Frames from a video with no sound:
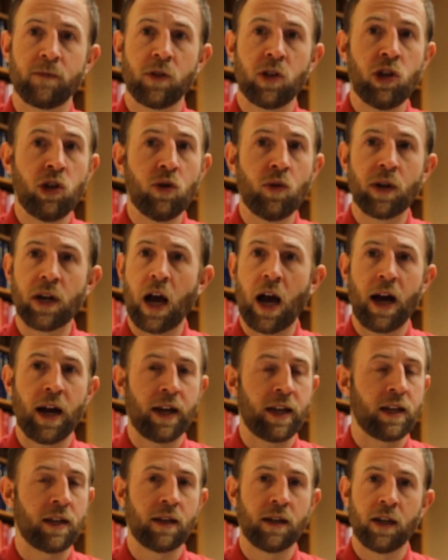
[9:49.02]
You and
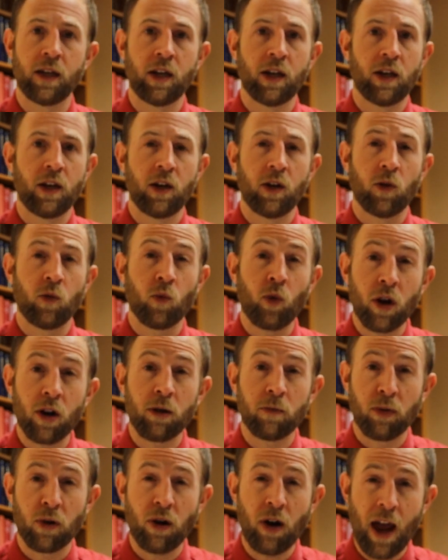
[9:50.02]
I,
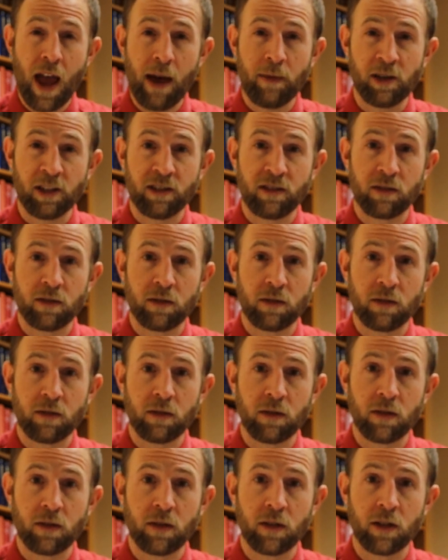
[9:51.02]
we're Barabbas.
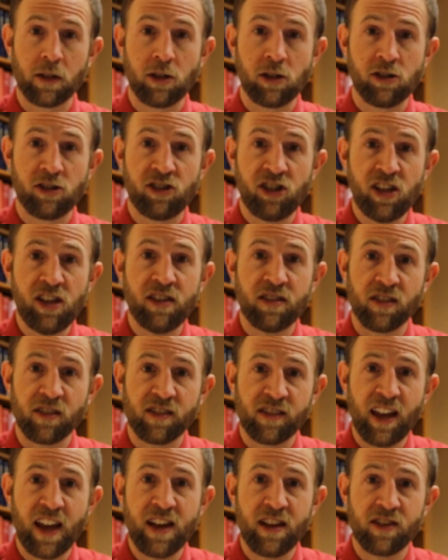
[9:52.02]

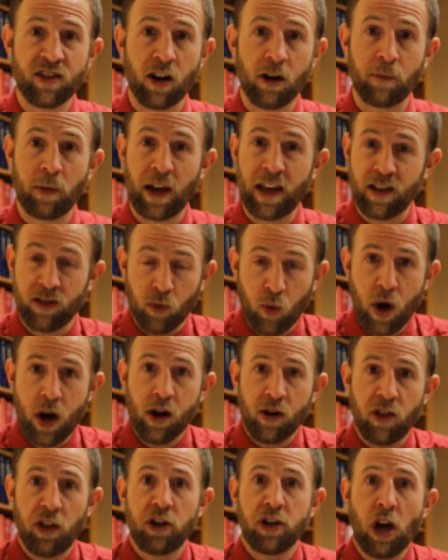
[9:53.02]
Jesus takes our place.
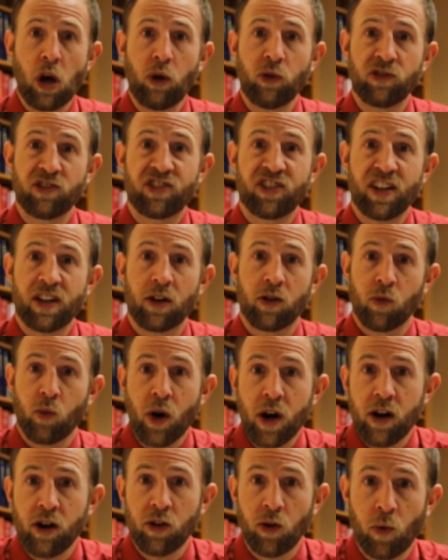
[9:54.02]
We're the known sinner.
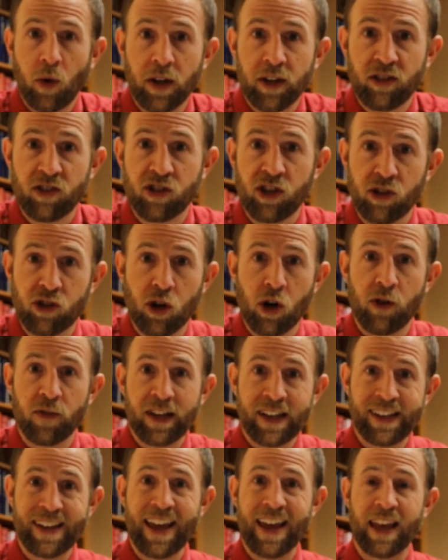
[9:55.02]
We're the ones
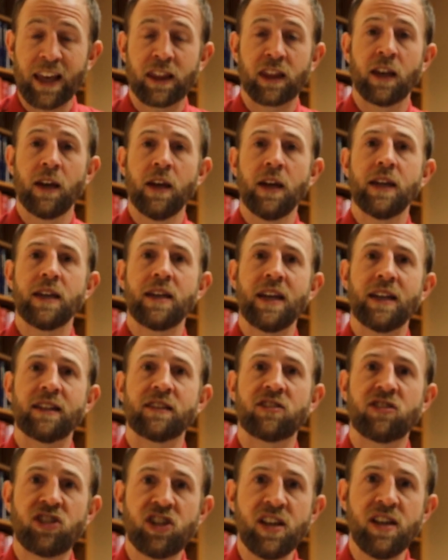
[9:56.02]
deserving death. Yet
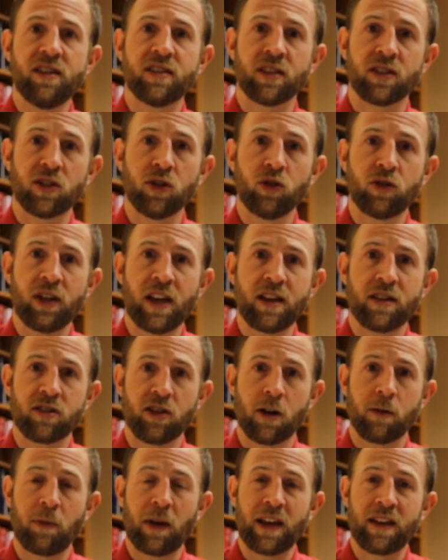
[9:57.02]
it's Jesus who takes
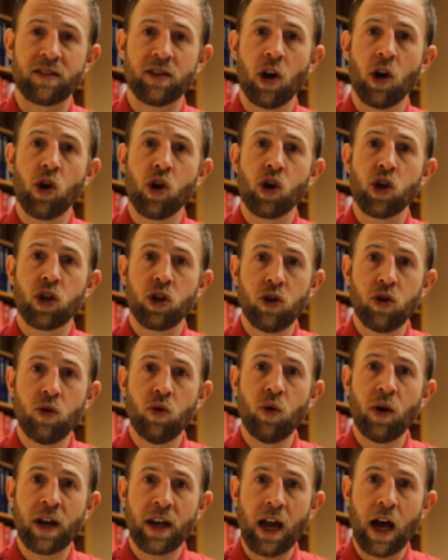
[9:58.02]
our place.
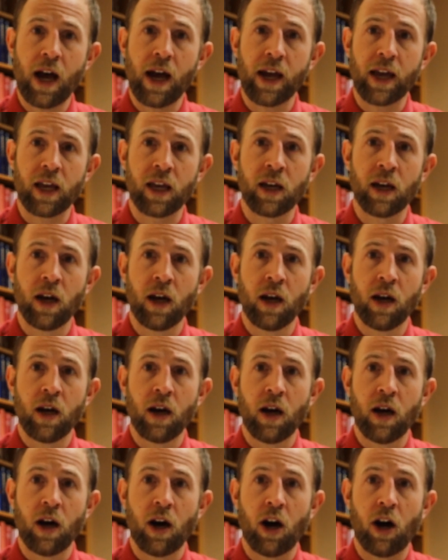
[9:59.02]
You and I
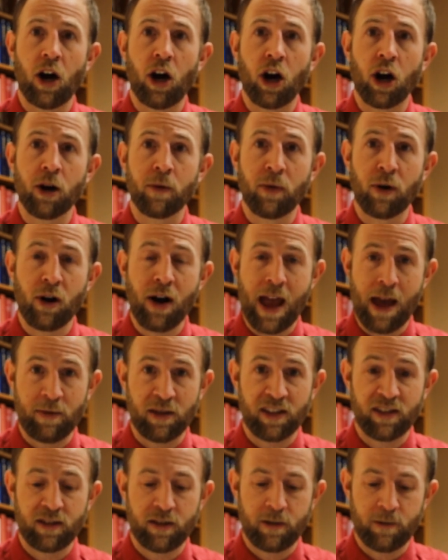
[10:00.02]
are
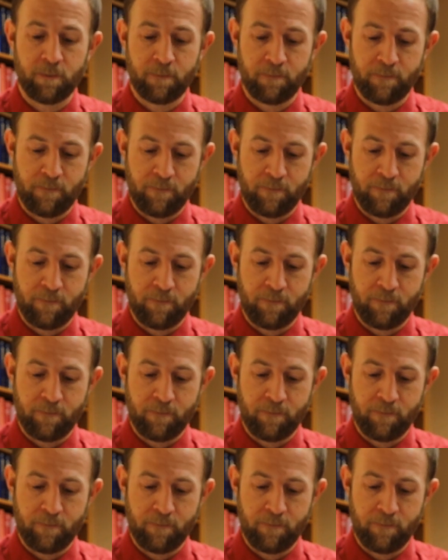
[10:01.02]
Barabbas.